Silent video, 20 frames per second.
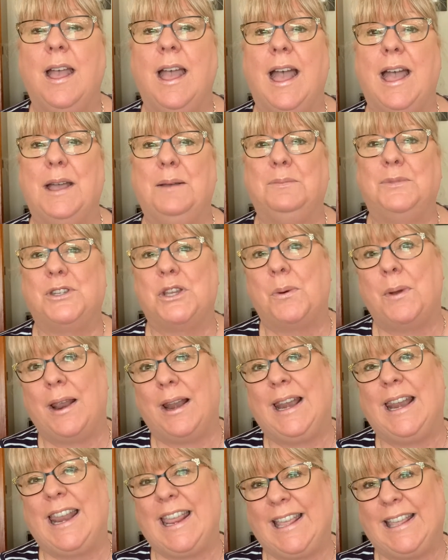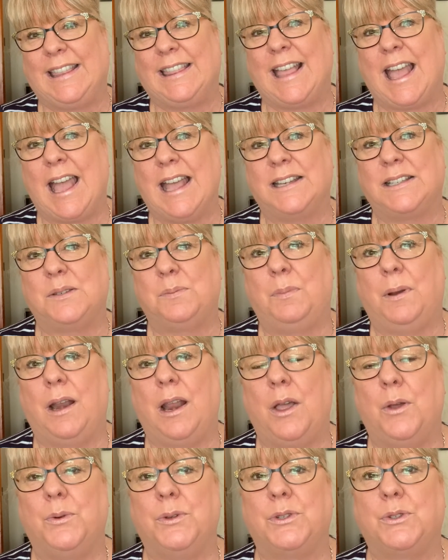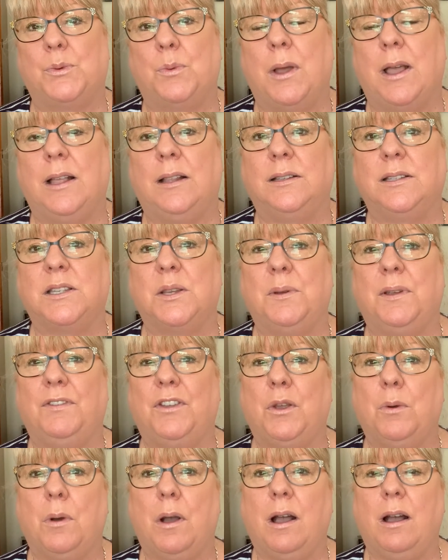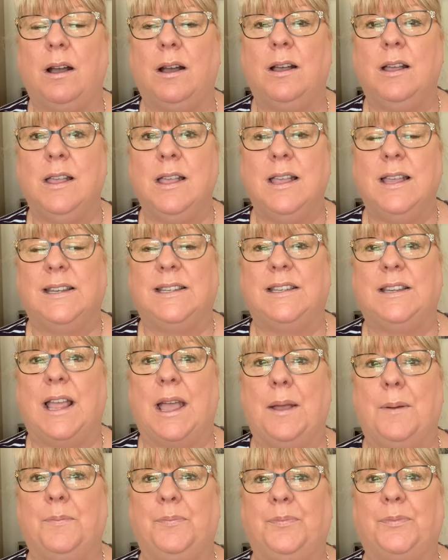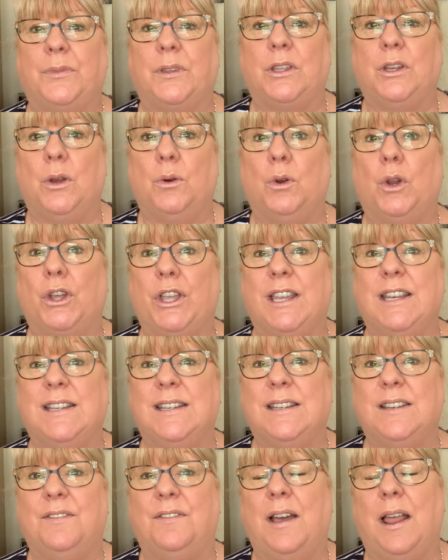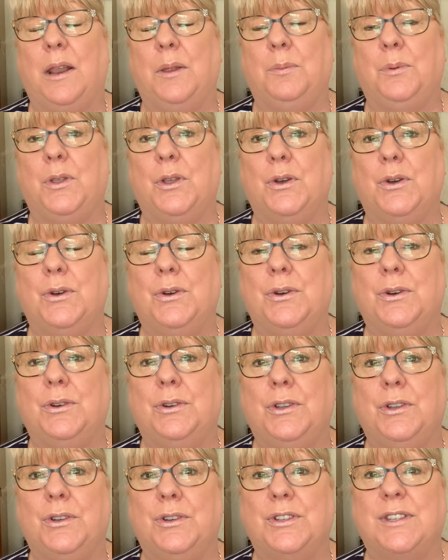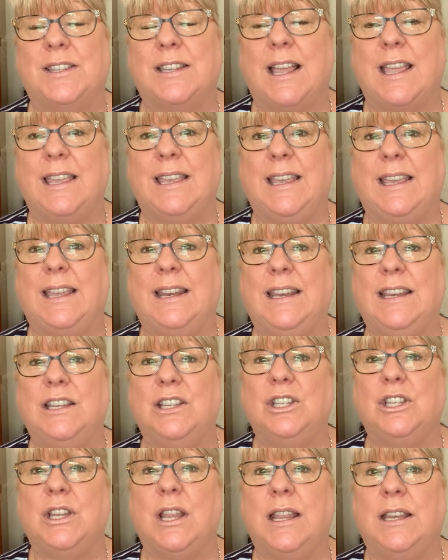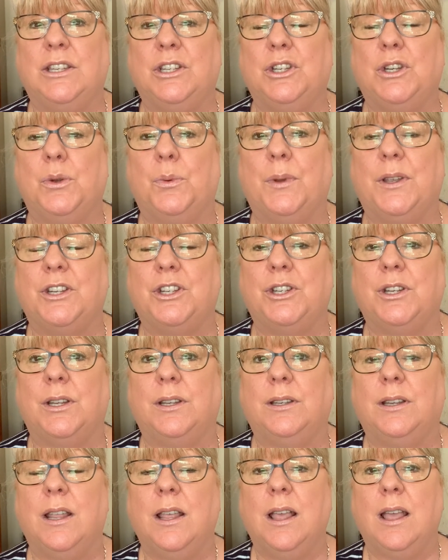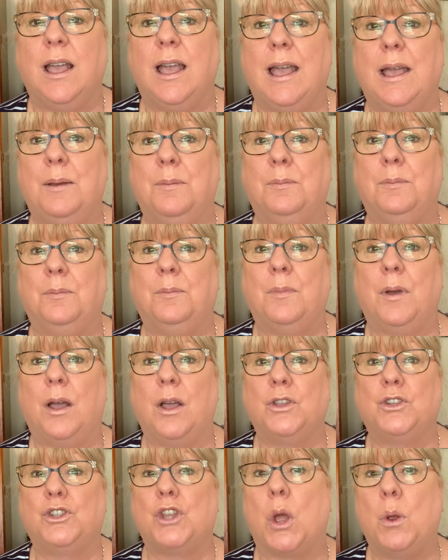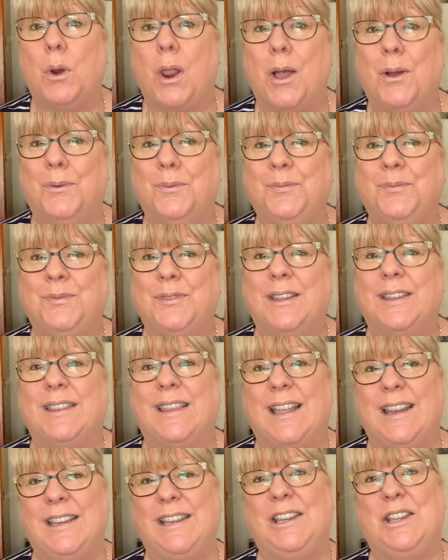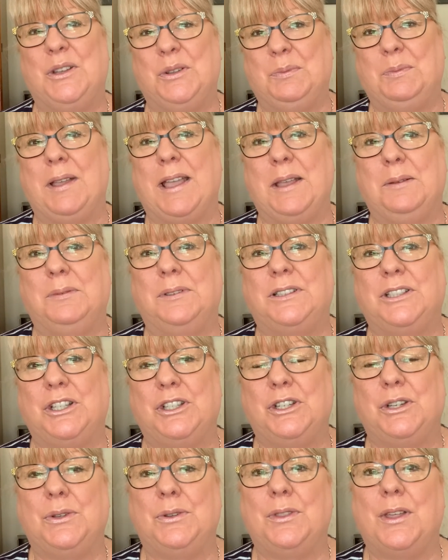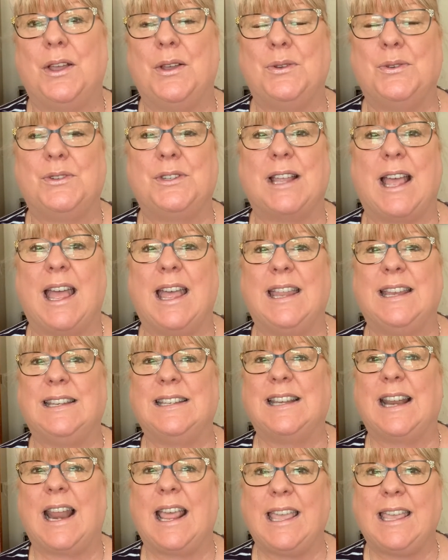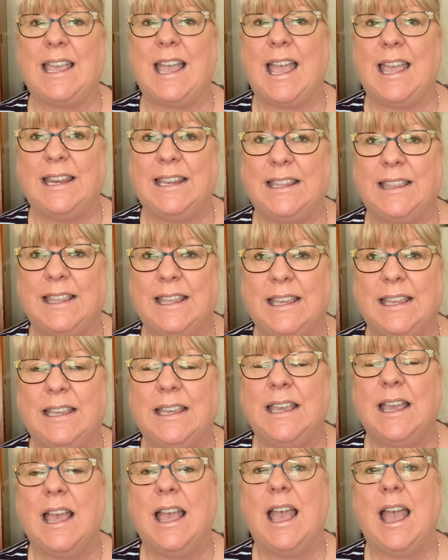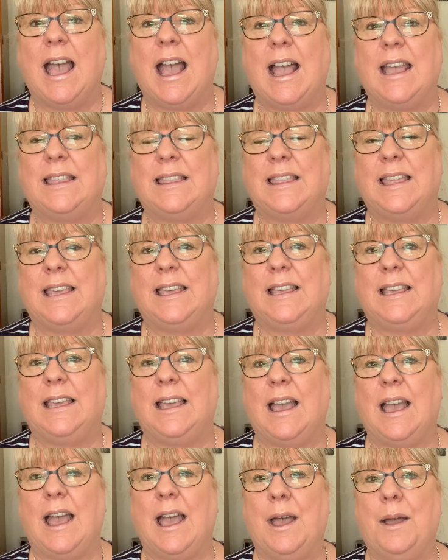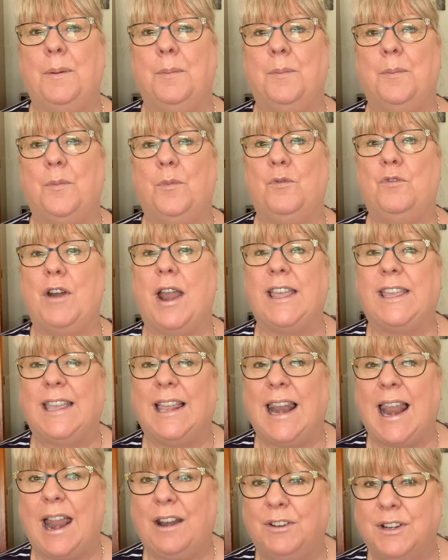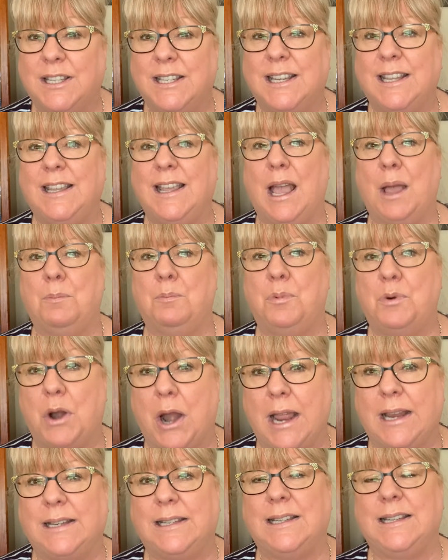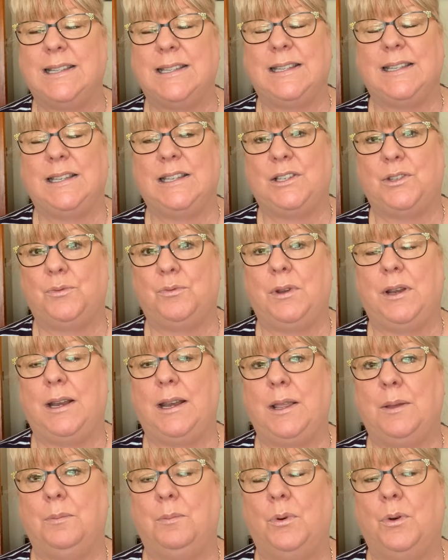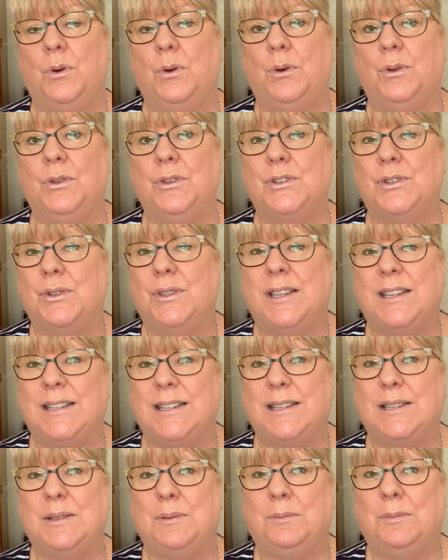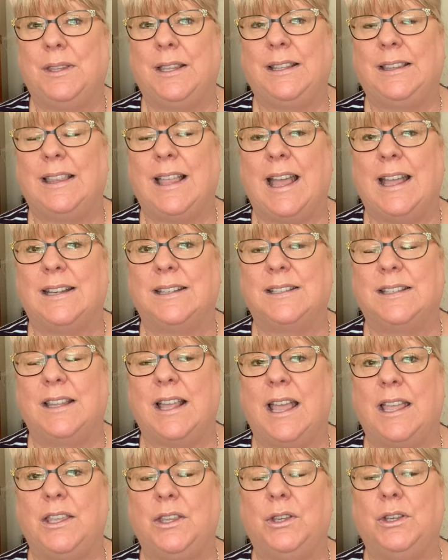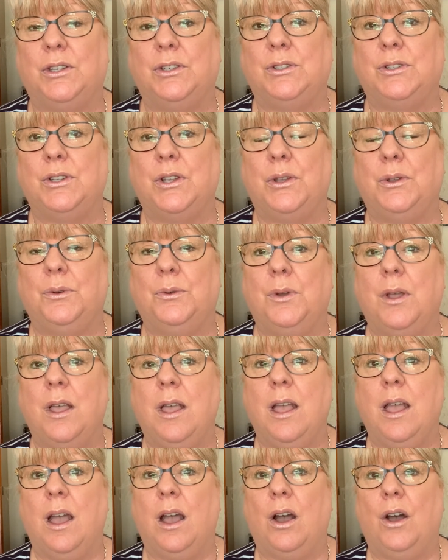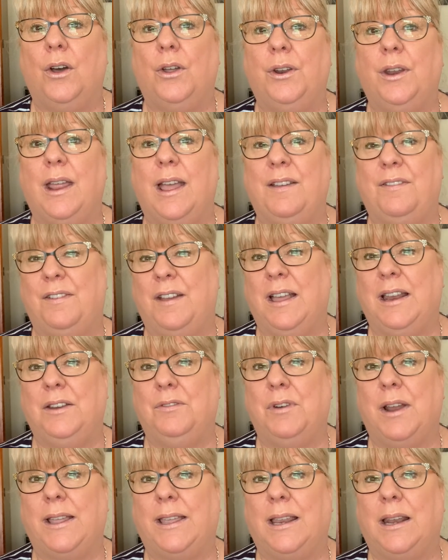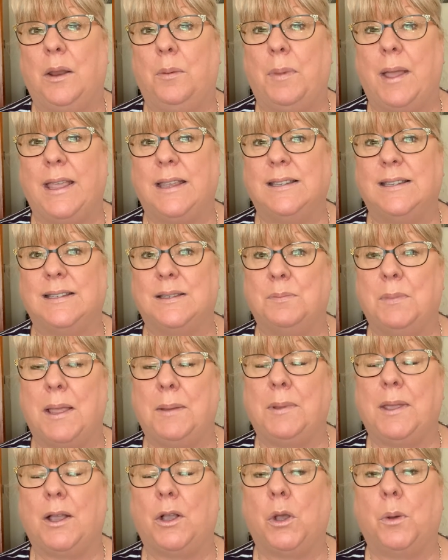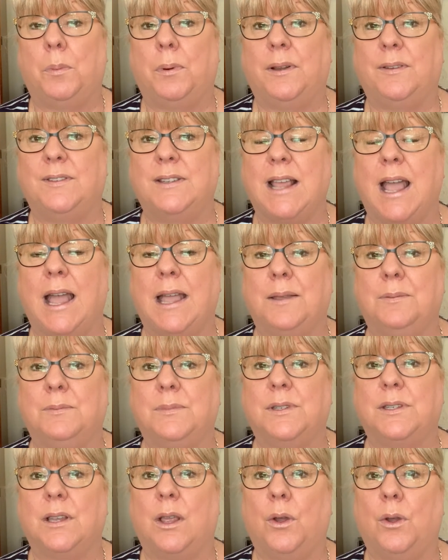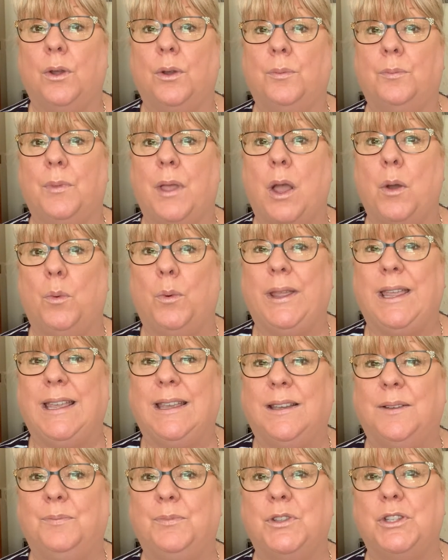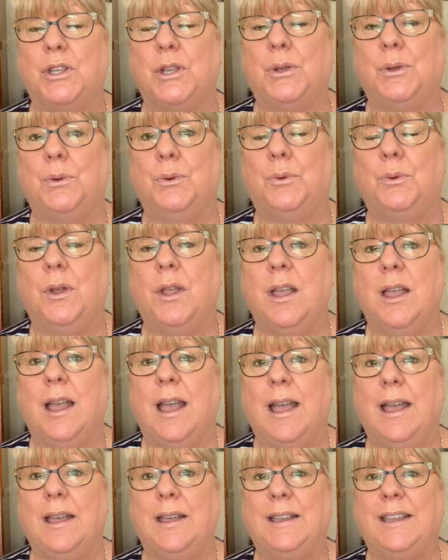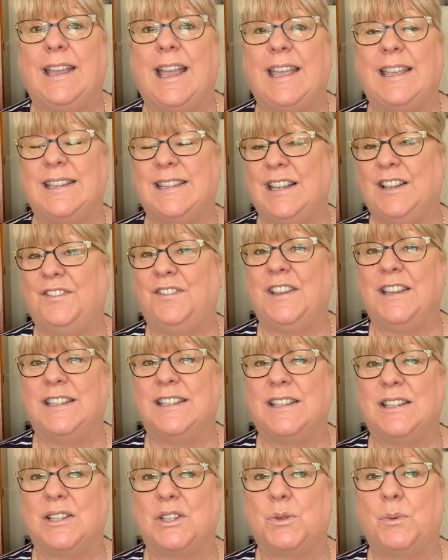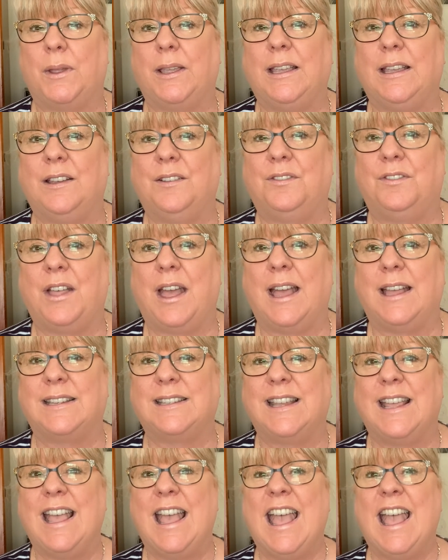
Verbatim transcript: Um, so I'll link that below as well. So if you are um, you know, looking to develop your your psychic and in, intuition um, solo, then you'll be able to do those. And like anything, I think um, regularity and practice is really important. So this is something that, that you can do on a fairly regular basis, maybe a couple of times um, a week to uh, get yourself into the swing of that.